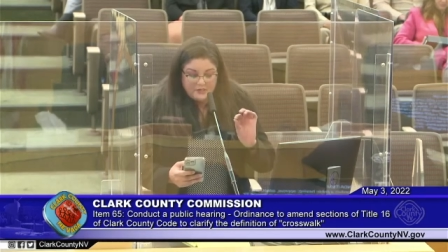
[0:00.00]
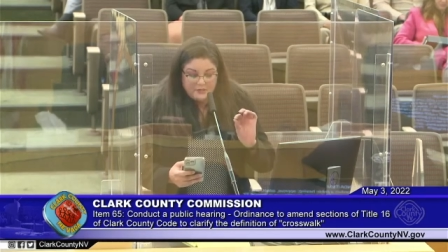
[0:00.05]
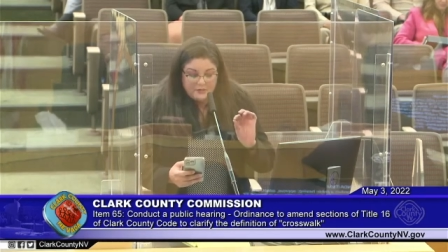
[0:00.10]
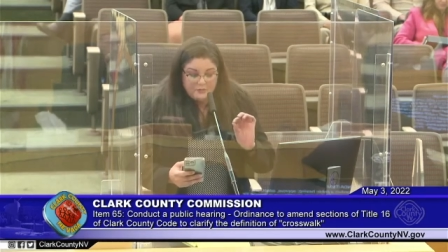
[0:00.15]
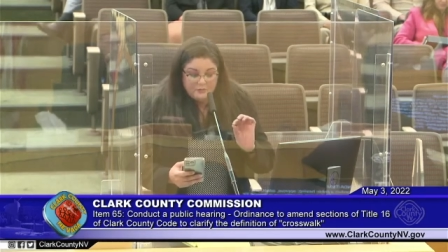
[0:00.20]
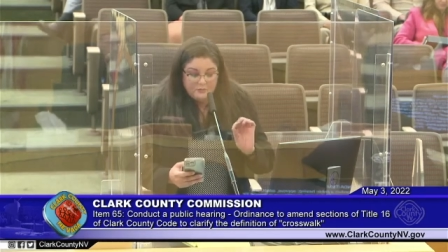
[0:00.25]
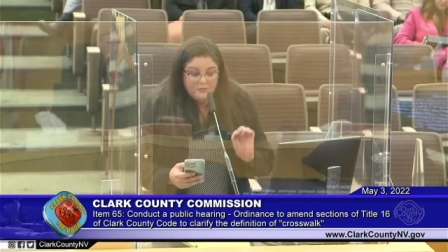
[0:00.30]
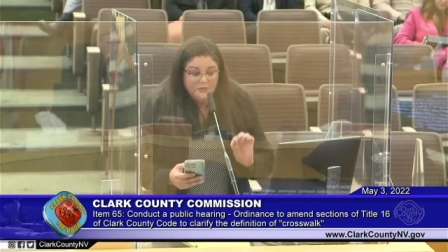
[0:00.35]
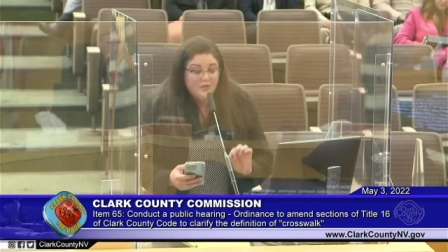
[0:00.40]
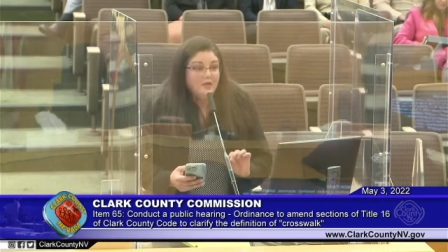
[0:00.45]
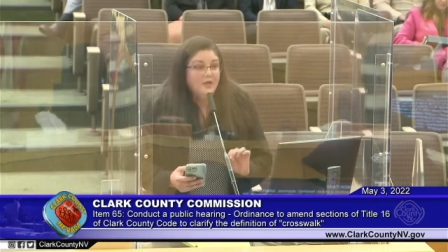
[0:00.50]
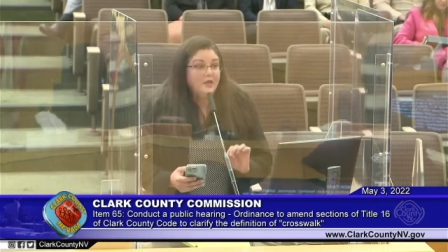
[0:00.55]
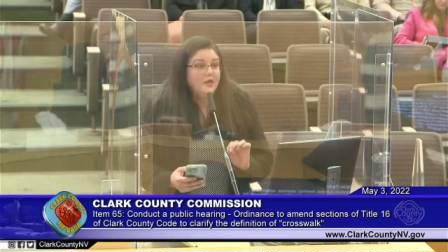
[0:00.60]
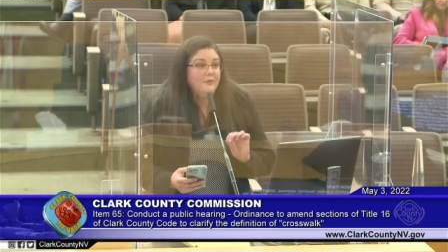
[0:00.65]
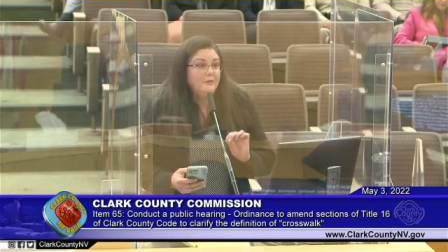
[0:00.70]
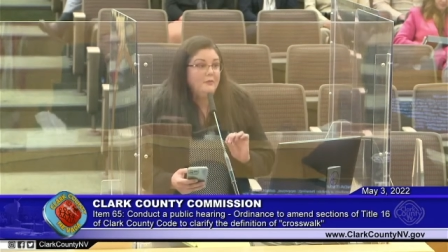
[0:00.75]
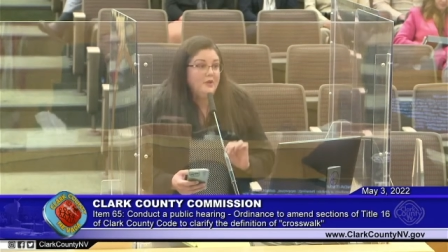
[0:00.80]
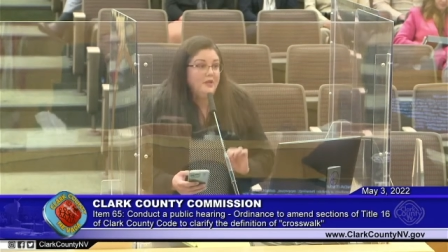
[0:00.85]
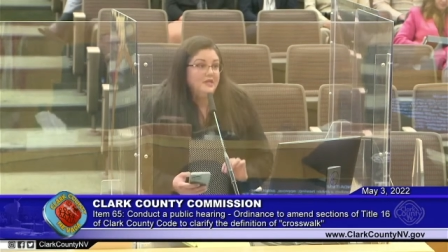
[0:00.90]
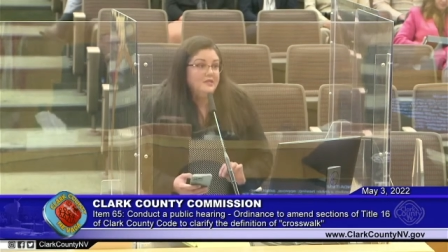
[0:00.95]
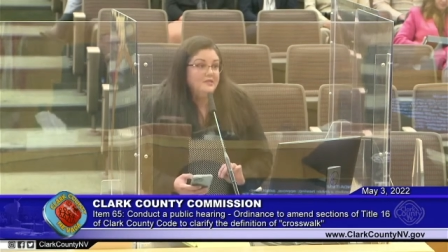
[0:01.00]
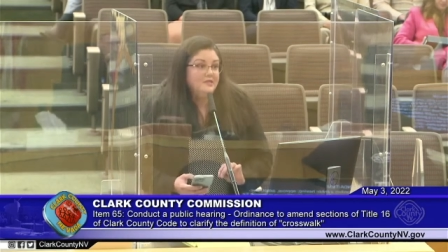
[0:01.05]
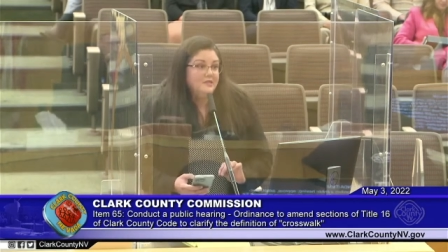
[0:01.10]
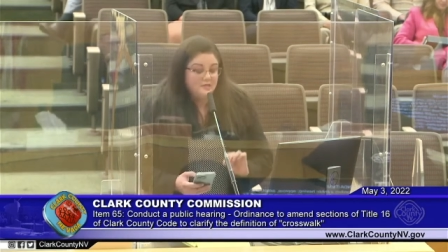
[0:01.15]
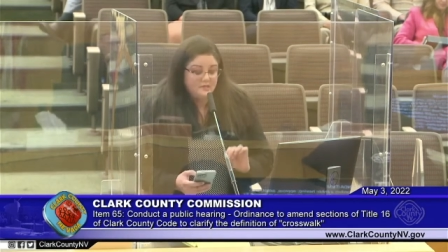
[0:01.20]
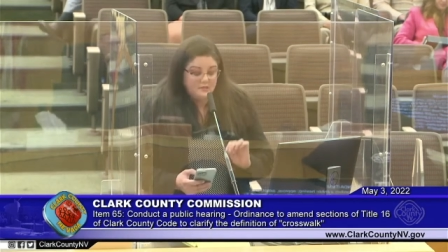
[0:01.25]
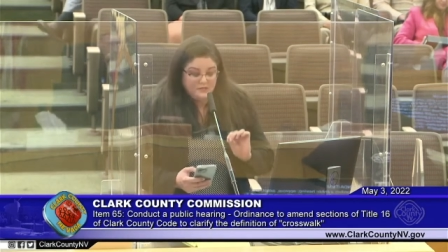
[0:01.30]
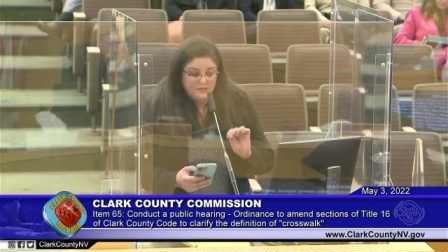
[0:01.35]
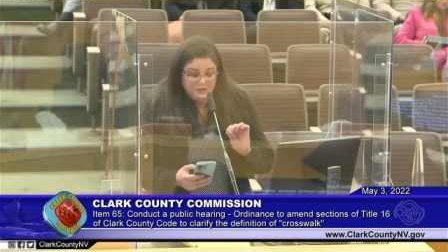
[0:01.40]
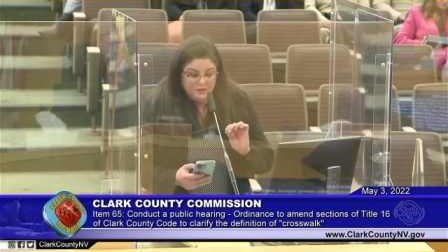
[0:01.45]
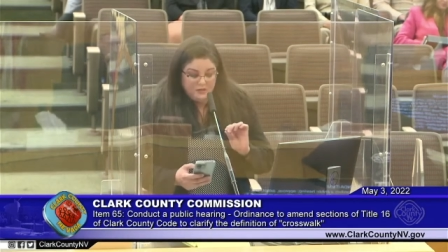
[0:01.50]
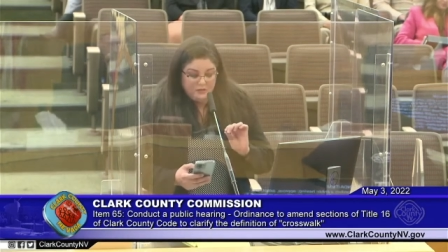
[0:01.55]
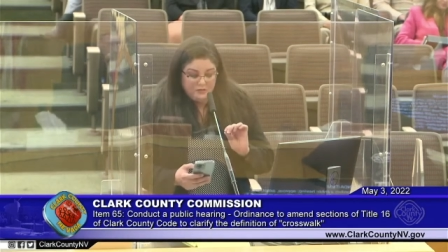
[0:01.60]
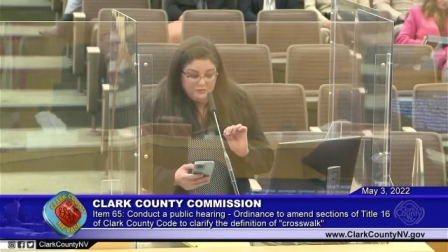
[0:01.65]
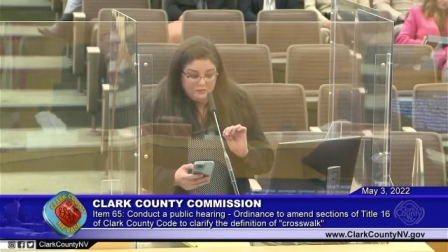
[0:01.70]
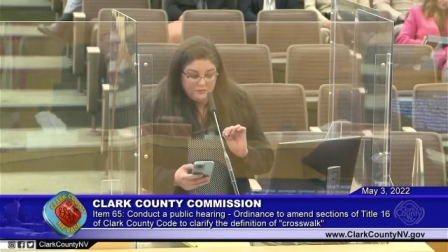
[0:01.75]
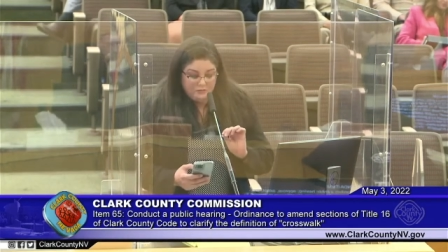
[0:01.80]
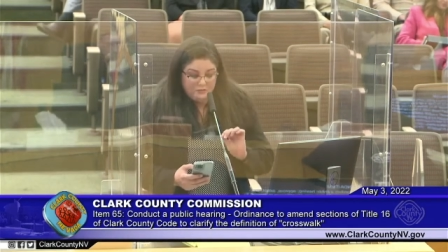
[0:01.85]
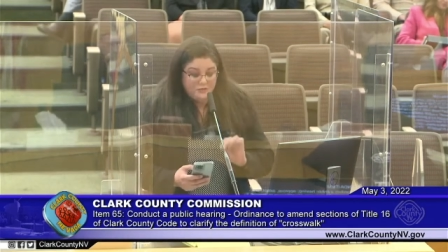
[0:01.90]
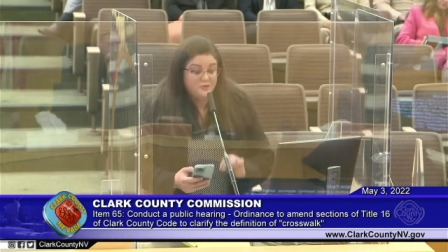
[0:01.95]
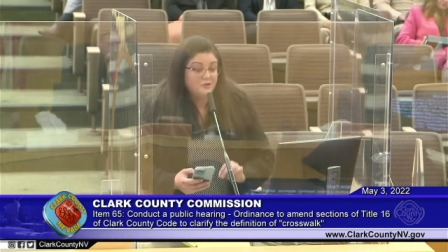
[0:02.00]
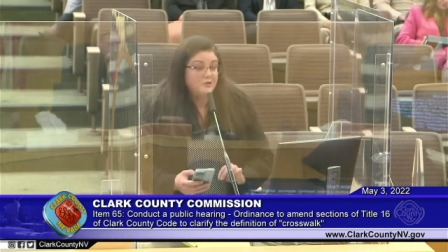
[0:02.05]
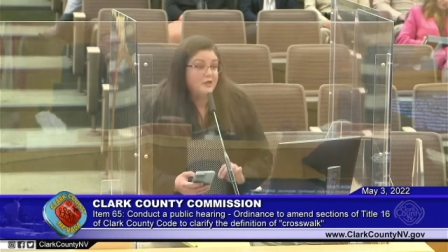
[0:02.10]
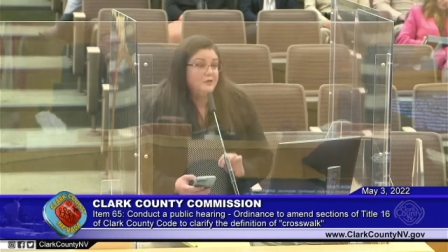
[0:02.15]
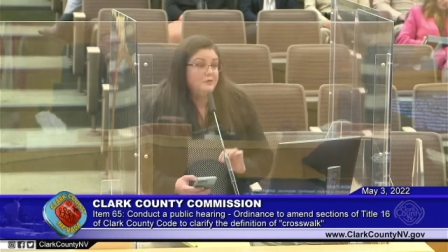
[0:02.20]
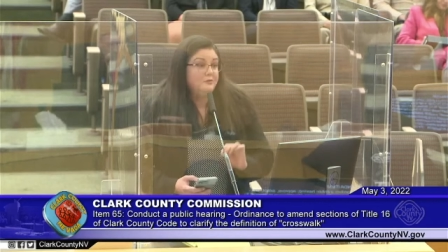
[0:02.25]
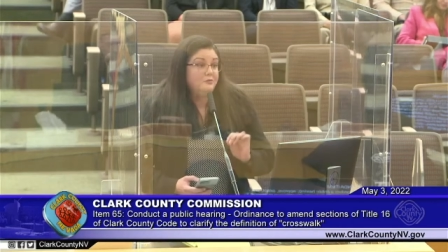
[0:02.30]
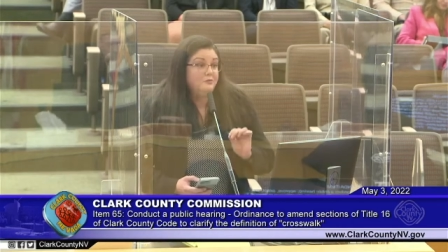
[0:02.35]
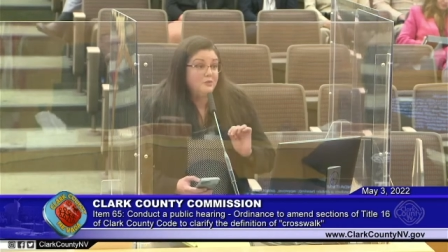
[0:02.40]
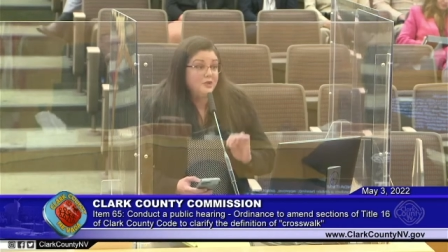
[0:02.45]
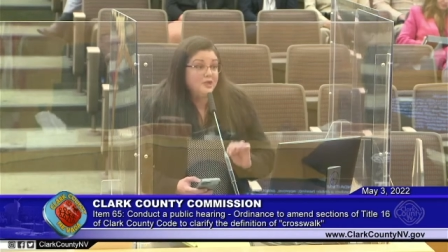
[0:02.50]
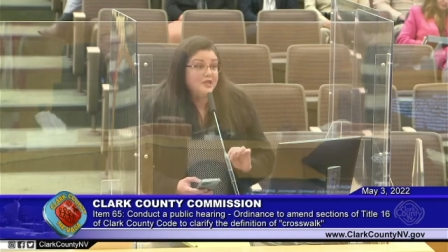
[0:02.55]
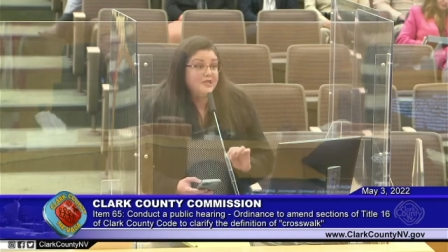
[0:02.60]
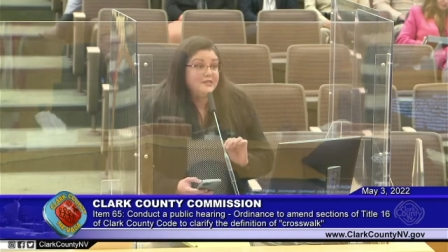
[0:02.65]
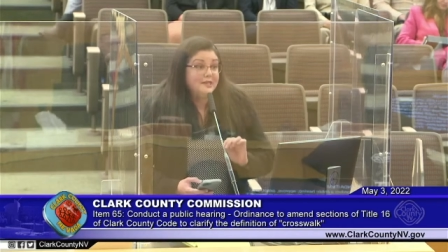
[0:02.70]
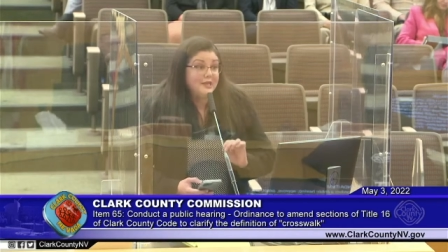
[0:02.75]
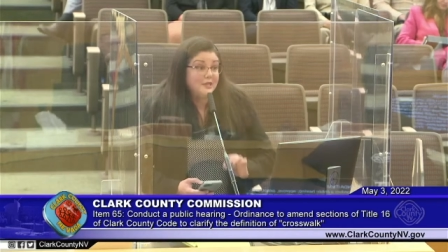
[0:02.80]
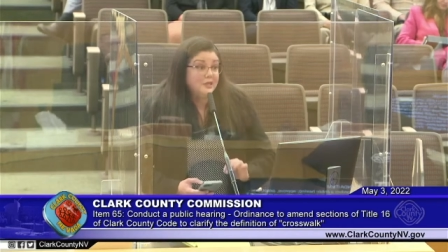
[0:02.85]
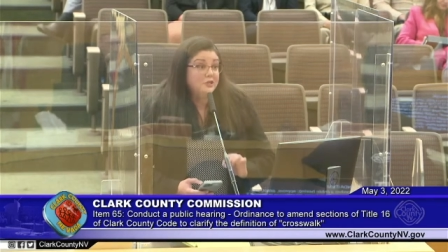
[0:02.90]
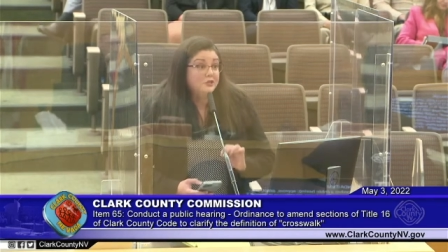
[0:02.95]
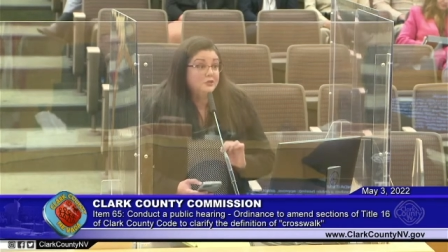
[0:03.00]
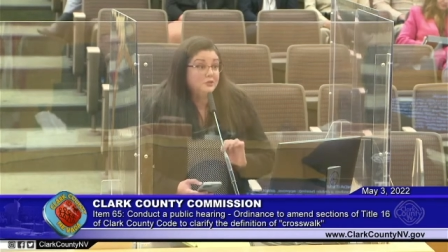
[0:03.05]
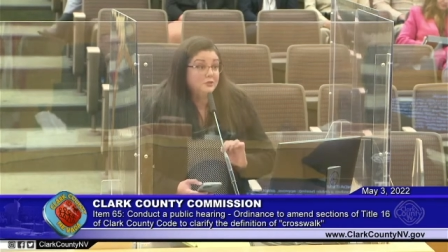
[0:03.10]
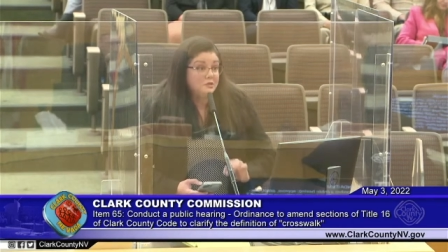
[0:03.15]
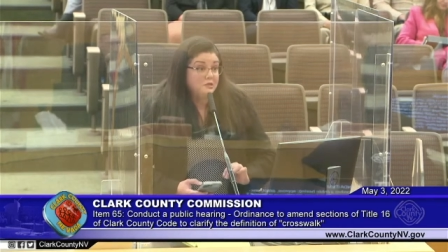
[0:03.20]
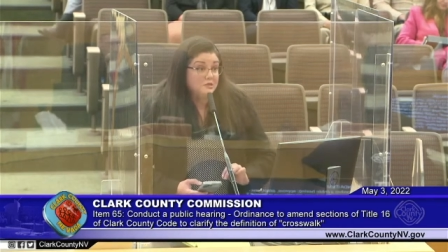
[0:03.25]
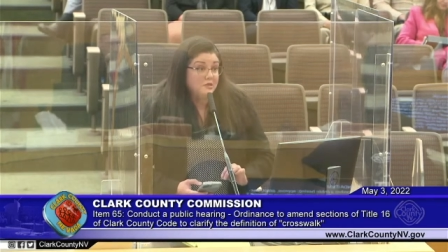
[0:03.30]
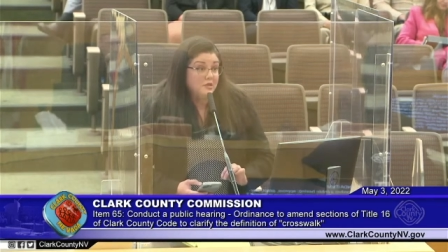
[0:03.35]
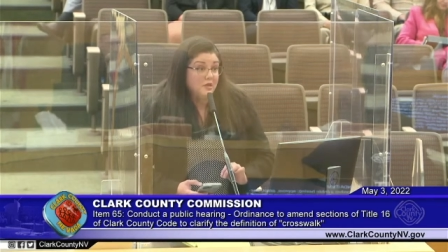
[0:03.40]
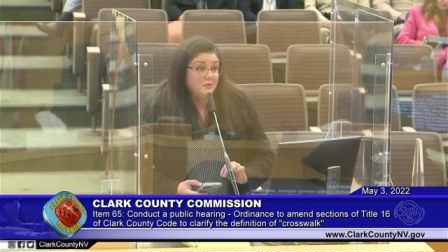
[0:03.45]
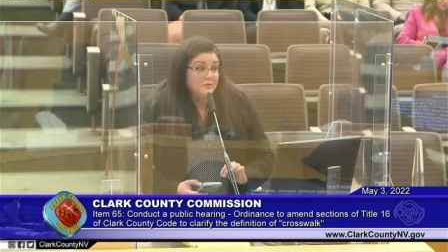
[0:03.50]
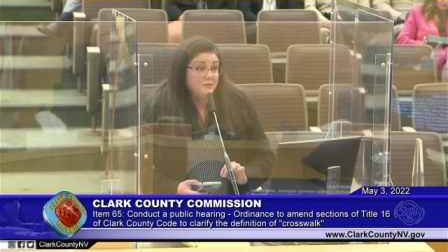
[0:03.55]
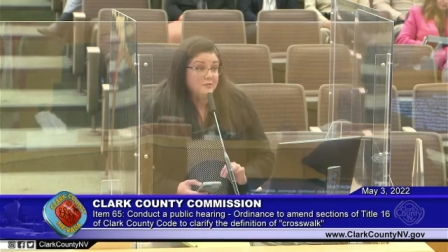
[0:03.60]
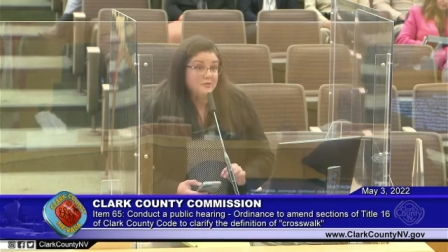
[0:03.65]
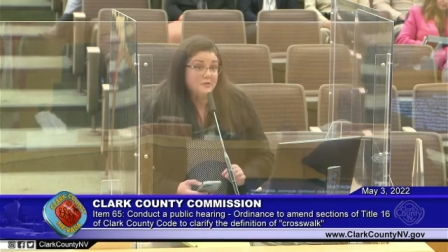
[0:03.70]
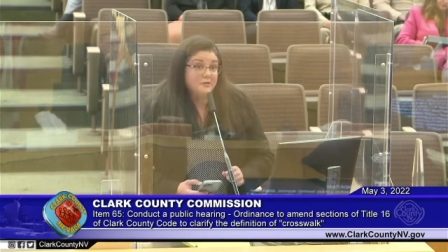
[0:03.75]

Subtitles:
be a basis for pretextual stops